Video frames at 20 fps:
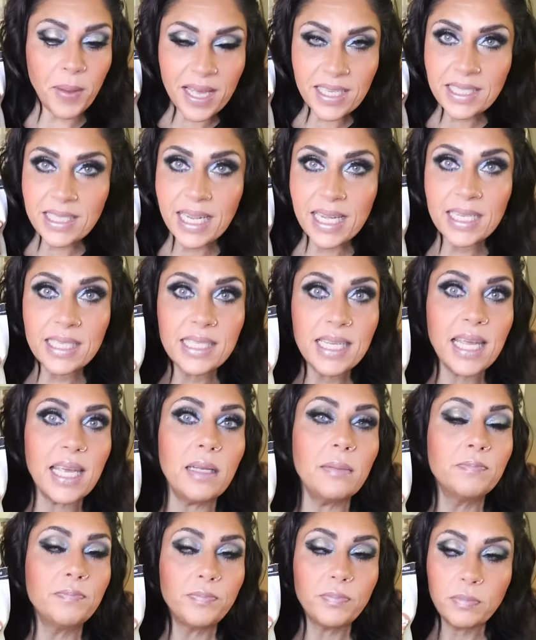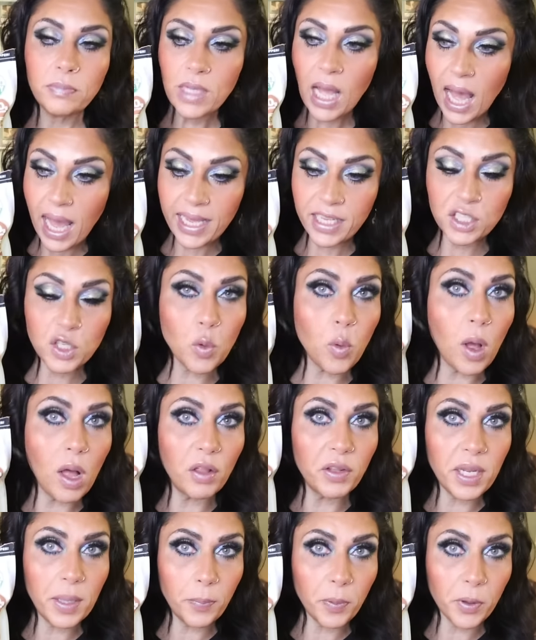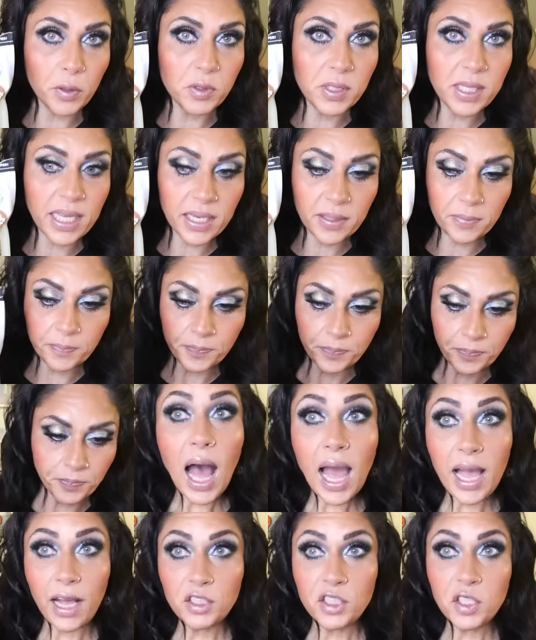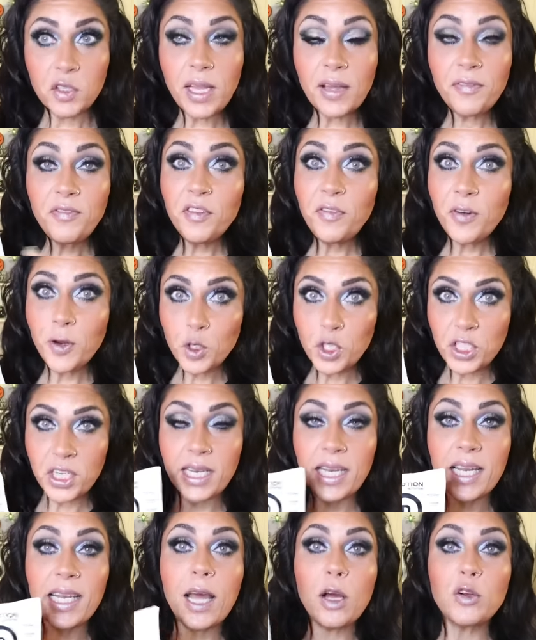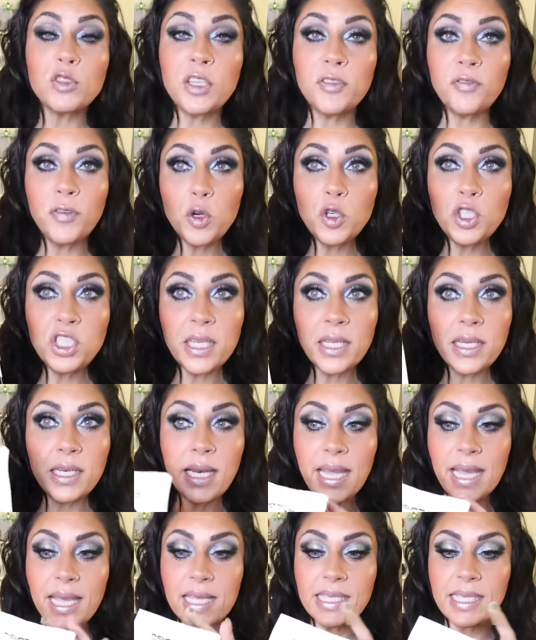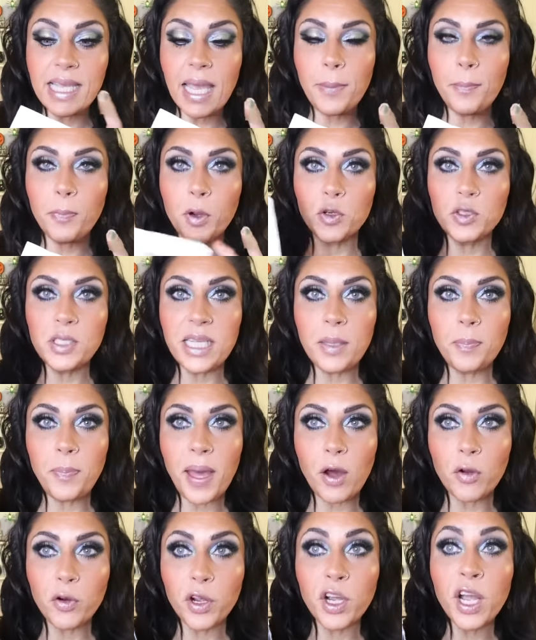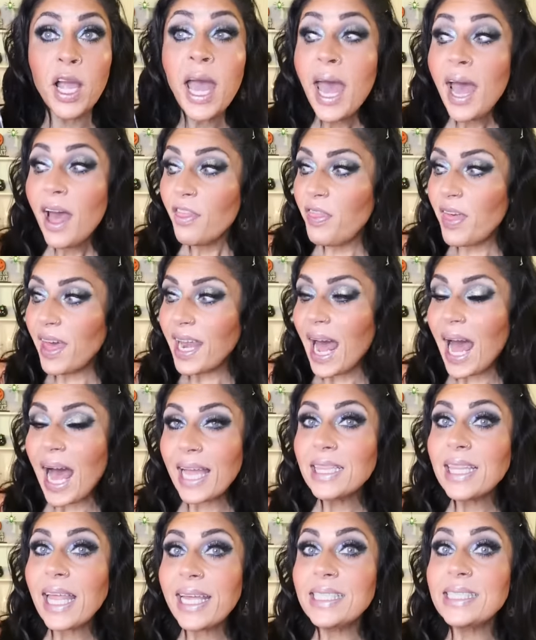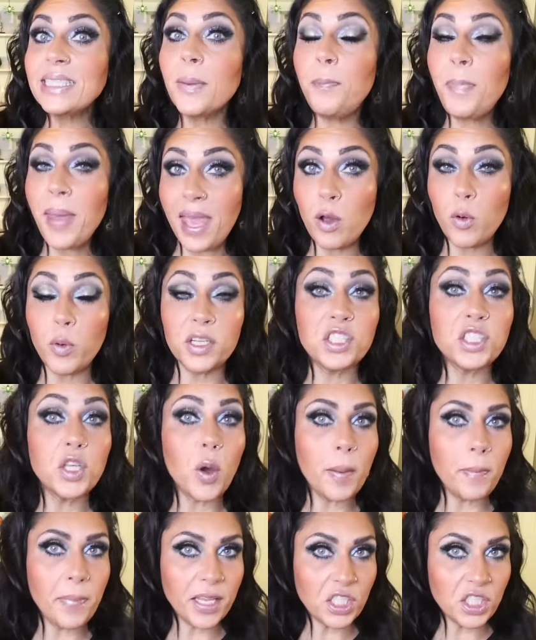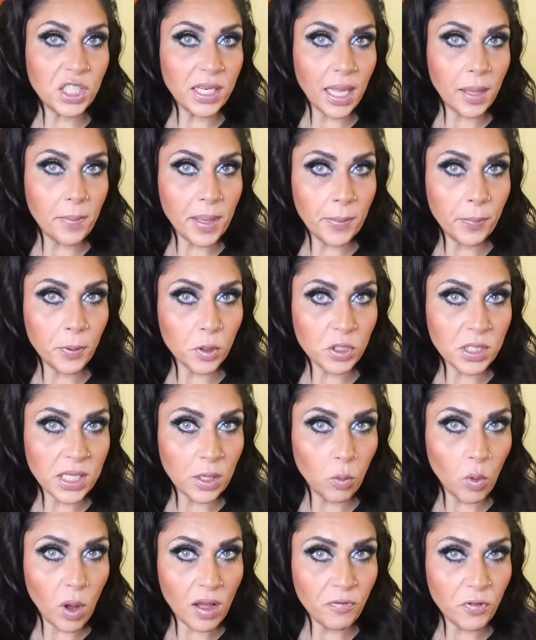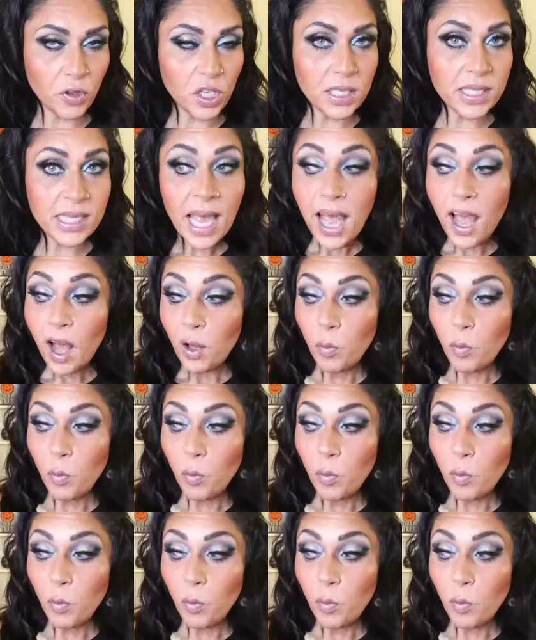Best tasting, highest quality protein. I also love Devotion. Now Devotion is a protein powder that I like to bake with. So I mentioned I made protein waffles.